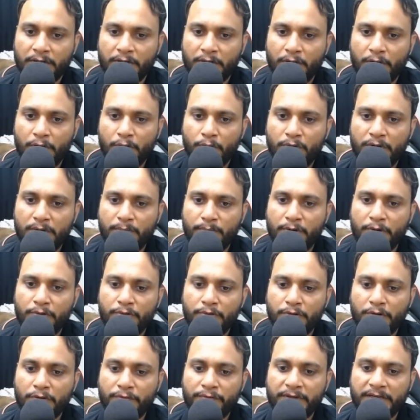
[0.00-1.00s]
Lower
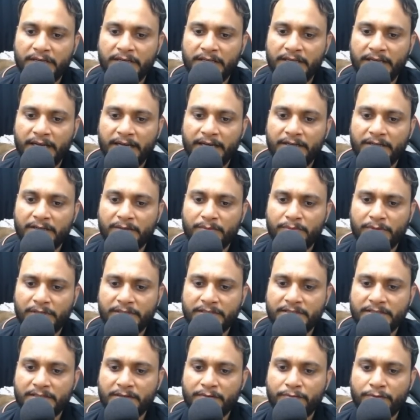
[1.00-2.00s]
bound of any item,
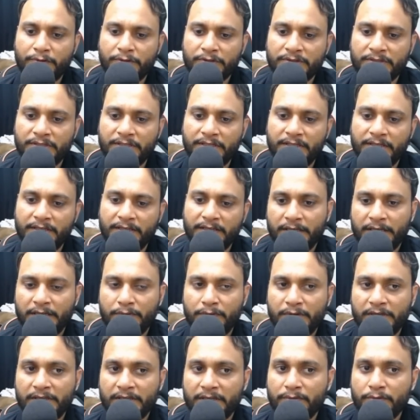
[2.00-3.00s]
let's say for 3, it
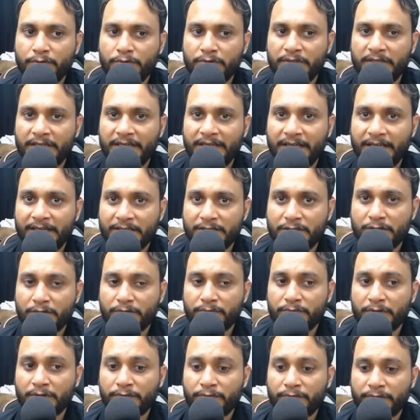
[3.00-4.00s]
will give you the index
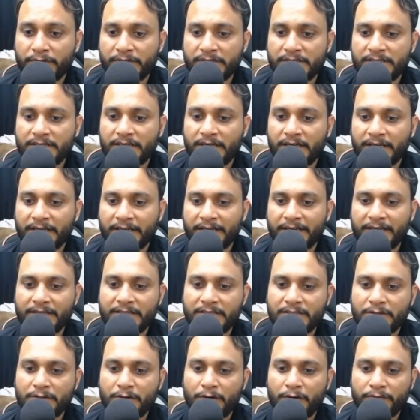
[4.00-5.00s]
of the first
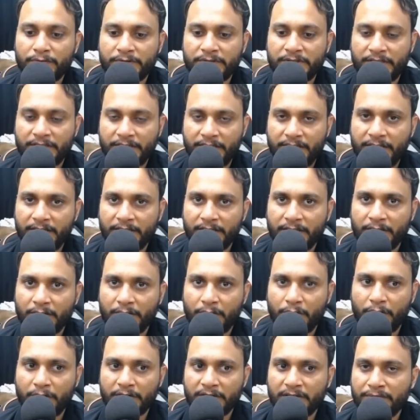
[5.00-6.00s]
occurrence of 3,
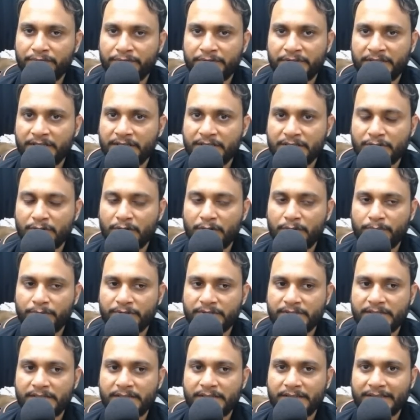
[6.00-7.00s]
or if 3 is not
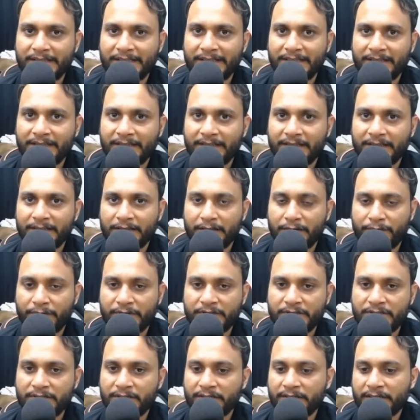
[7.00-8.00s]
present, then the
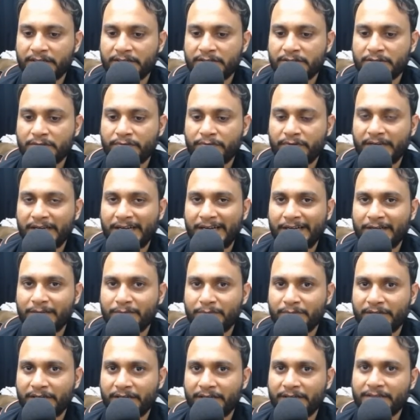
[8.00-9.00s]
first occurrence of an
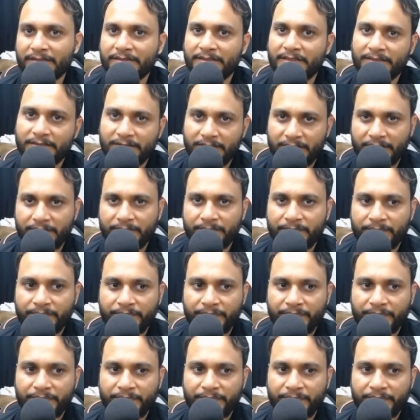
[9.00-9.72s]
item greater than 3.